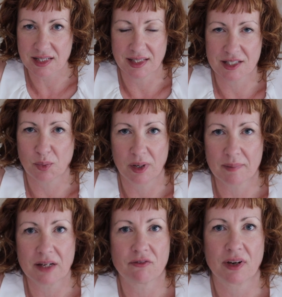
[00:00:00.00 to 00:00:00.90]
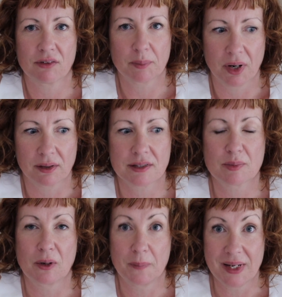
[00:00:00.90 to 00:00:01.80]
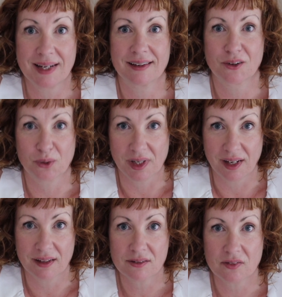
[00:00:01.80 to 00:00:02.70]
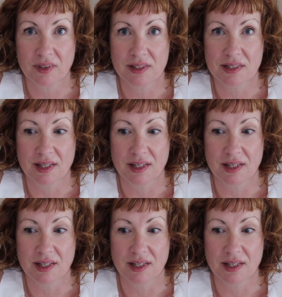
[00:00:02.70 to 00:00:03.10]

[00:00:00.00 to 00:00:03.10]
And it's one of my favorite parts about being a creative is